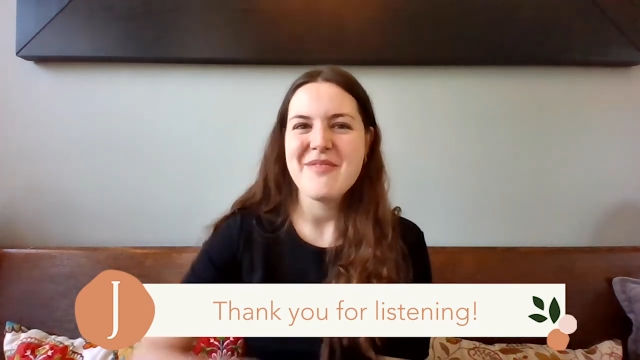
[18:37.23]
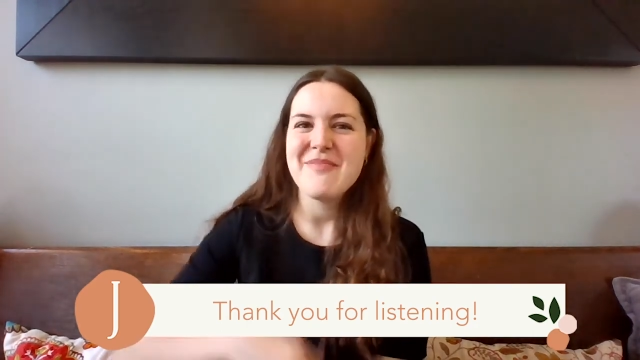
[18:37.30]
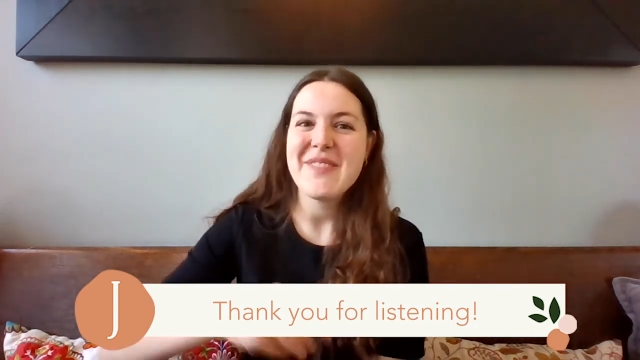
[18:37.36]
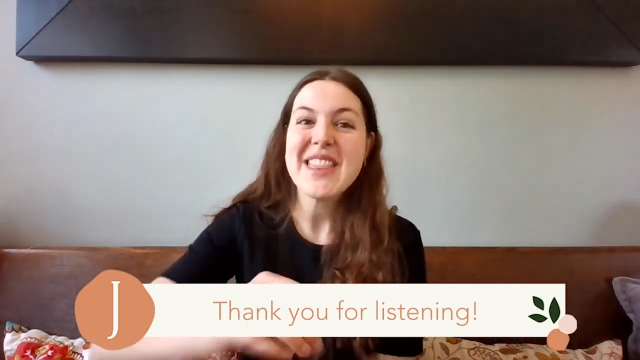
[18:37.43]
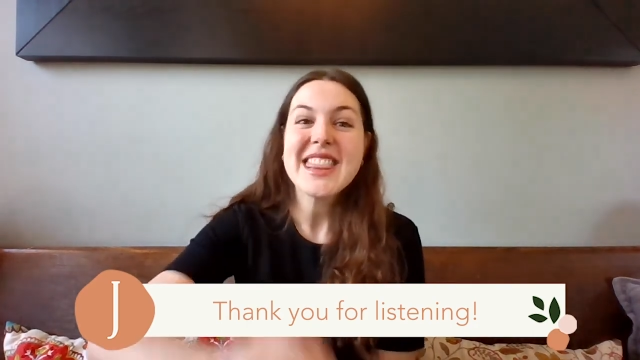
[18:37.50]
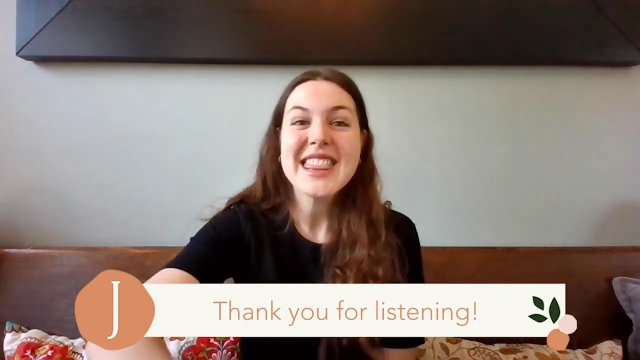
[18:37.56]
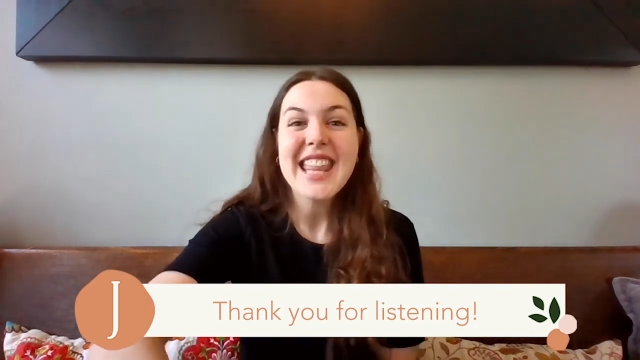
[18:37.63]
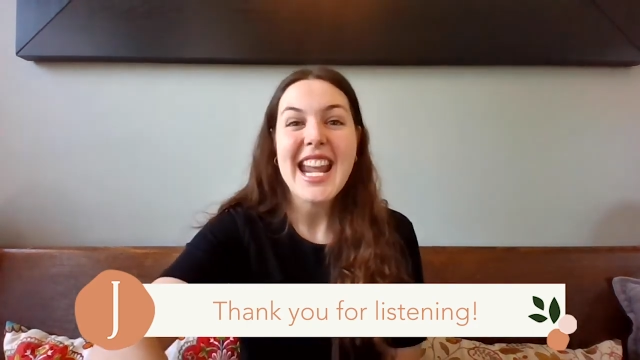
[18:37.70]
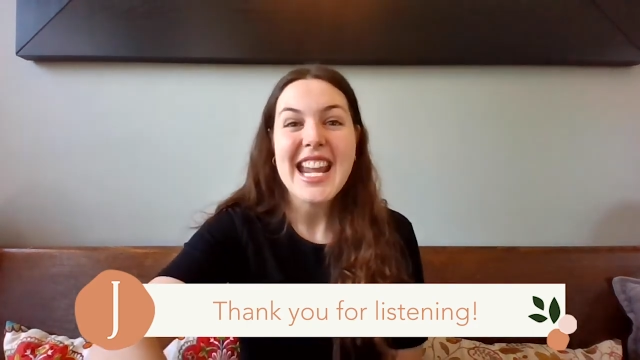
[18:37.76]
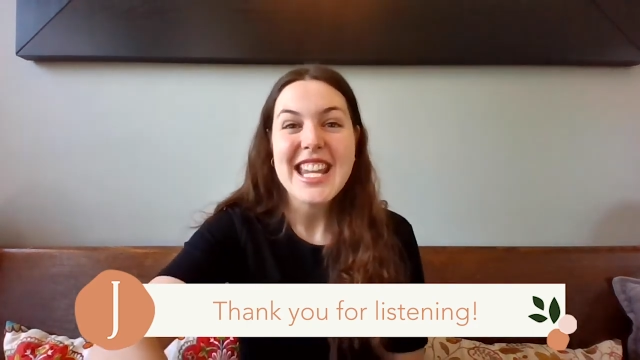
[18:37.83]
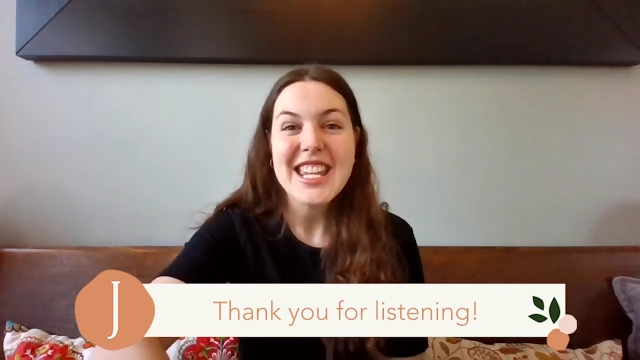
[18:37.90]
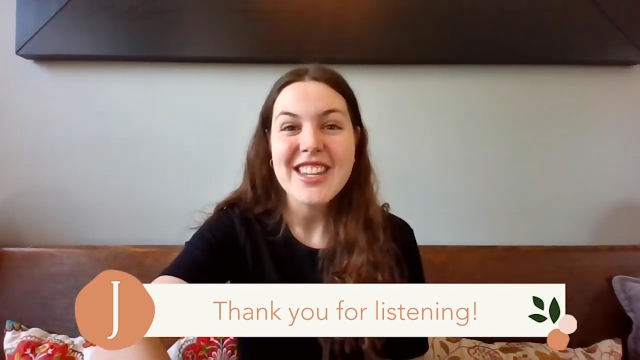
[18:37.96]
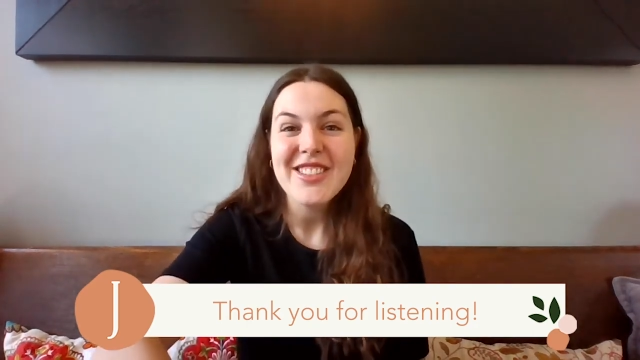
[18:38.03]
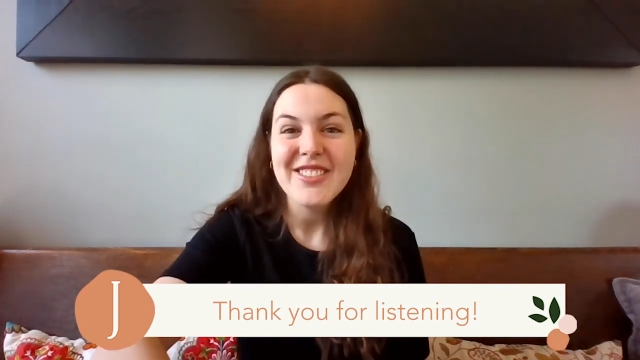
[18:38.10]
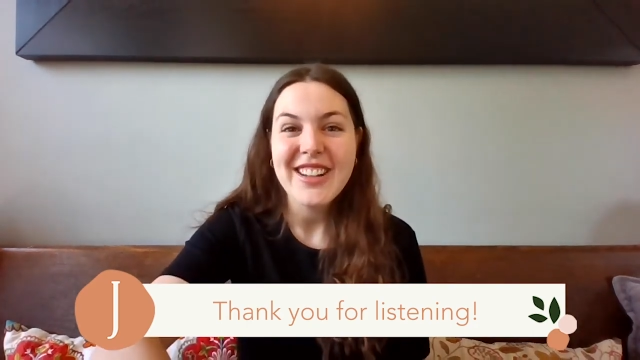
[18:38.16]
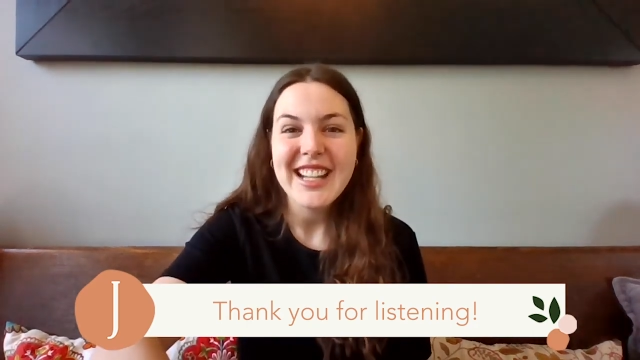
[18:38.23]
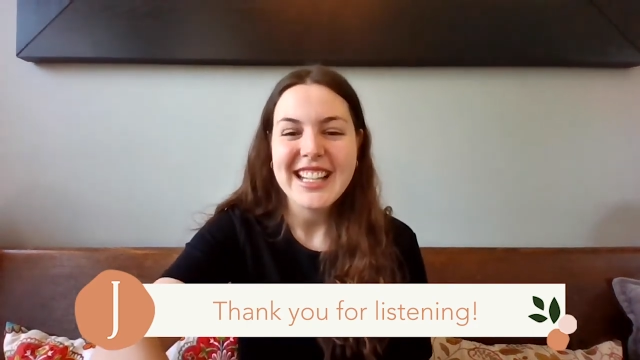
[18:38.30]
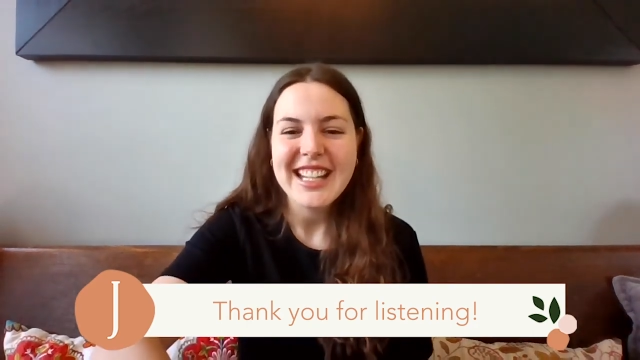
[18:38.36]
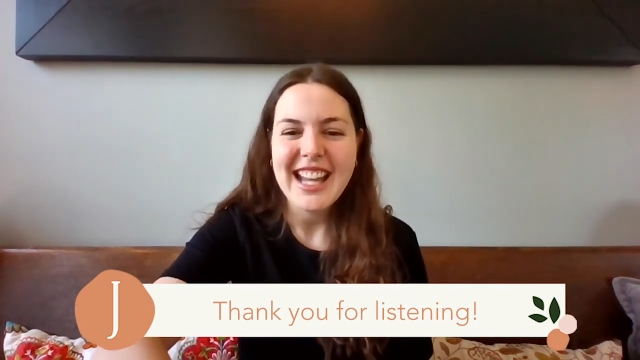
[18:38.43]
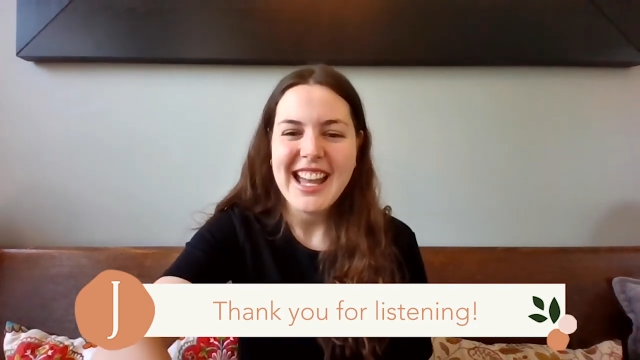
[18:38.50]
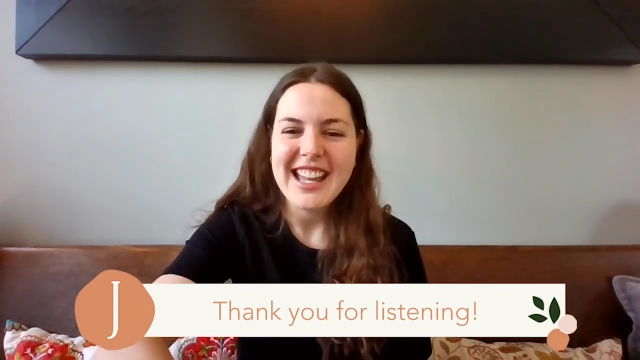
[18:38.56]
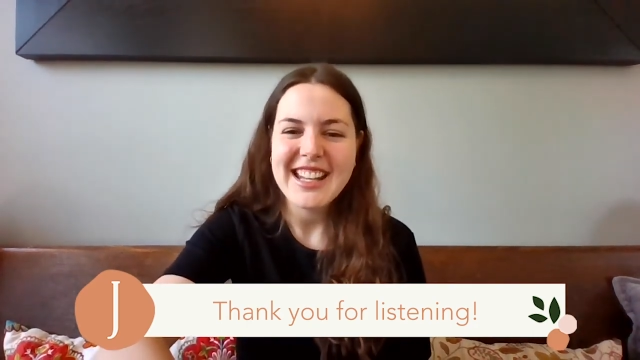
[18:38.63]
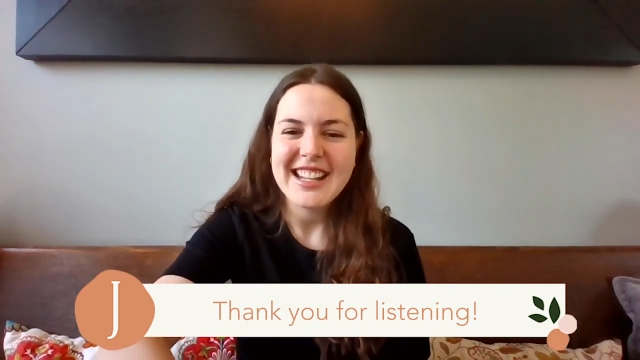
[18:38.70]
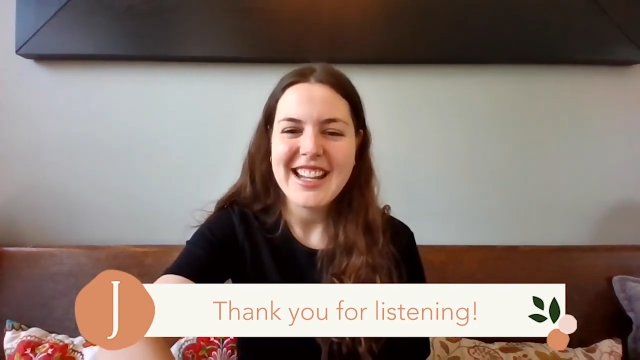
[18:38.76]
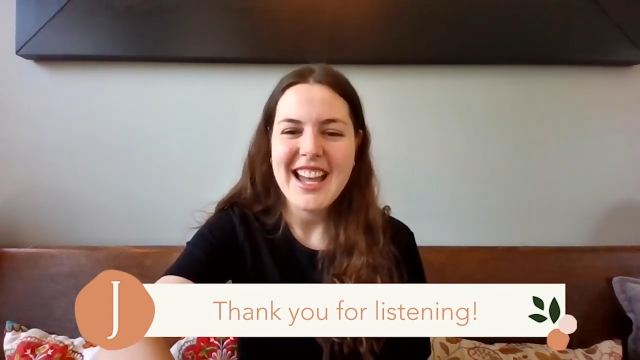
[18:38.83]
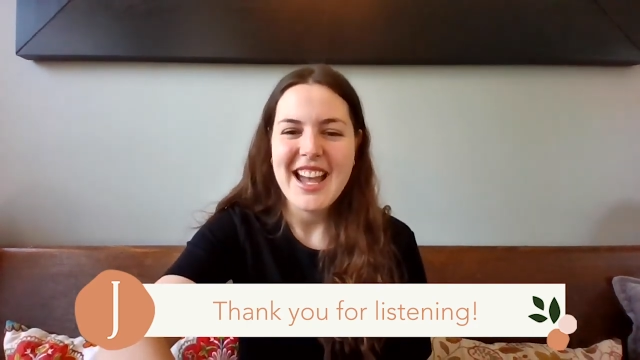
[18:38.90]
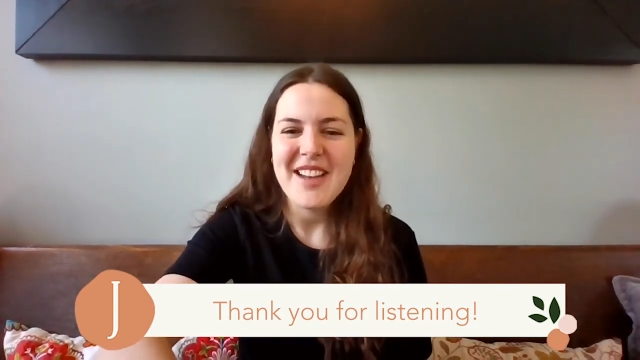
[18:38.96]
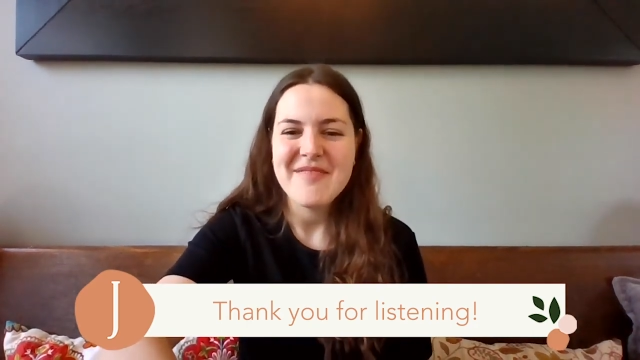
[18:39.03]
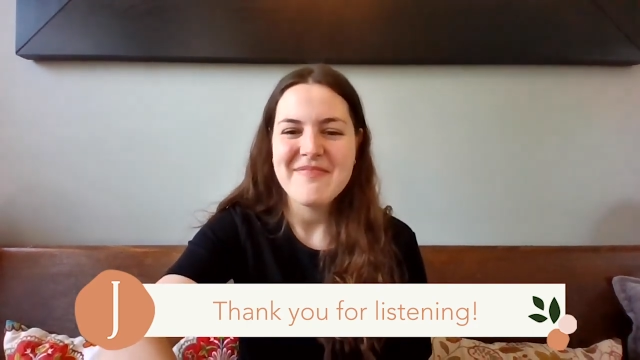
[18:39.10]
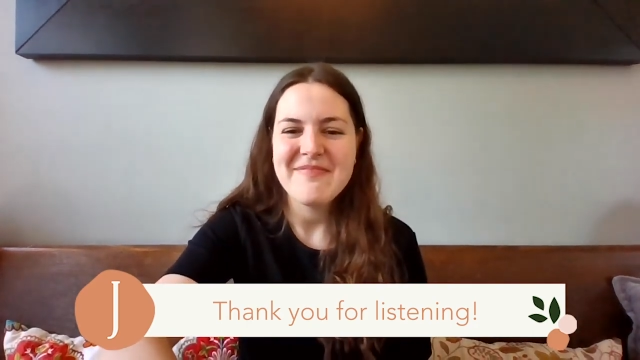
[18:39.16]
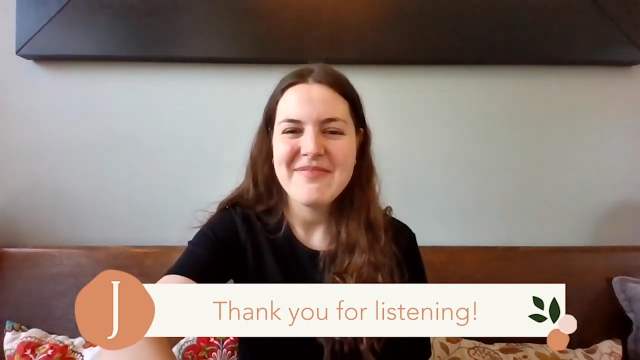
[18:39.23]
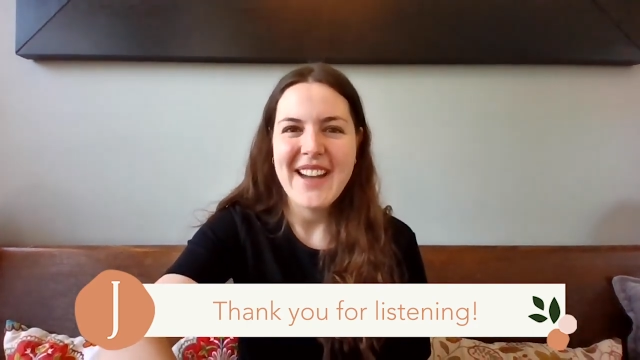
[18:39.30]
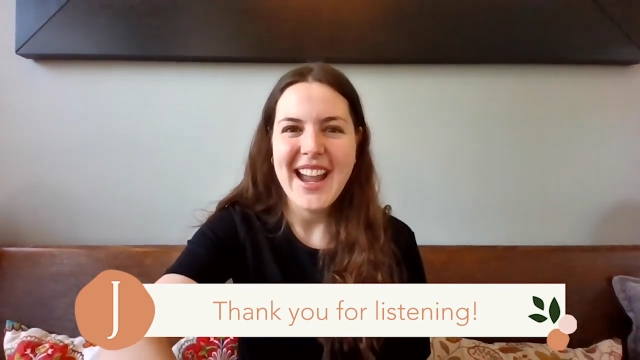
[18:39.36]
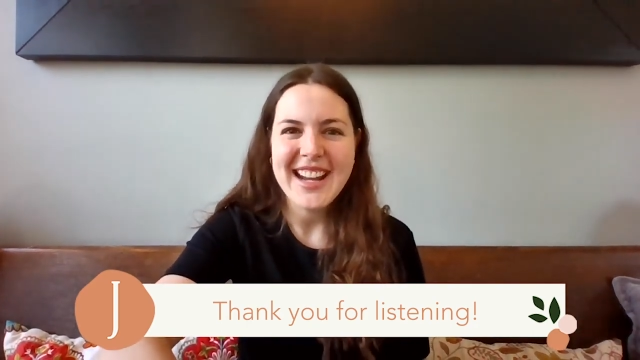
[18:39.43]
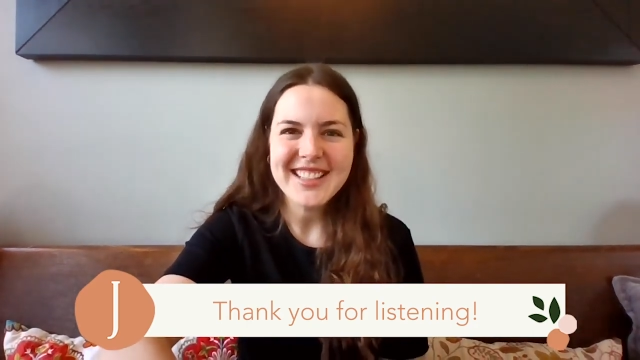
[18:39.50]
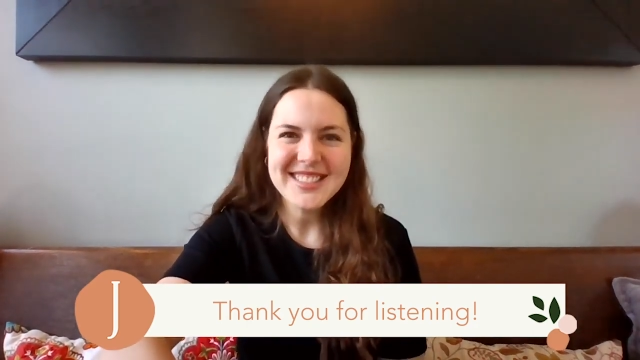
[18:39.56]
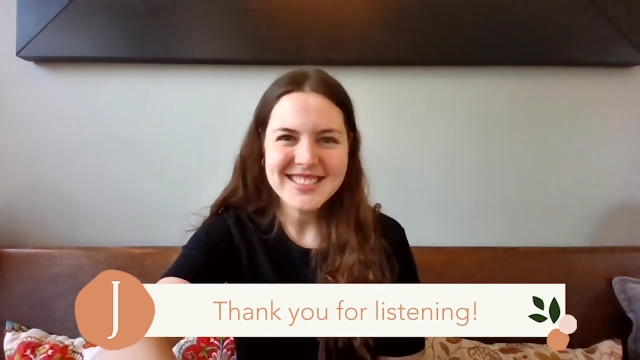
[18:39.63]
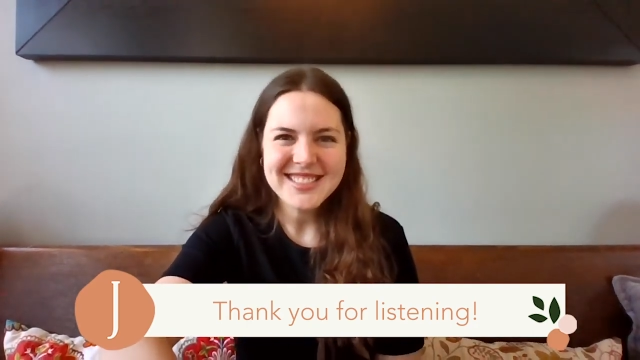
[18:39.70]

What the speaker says: But thank you again. Bye.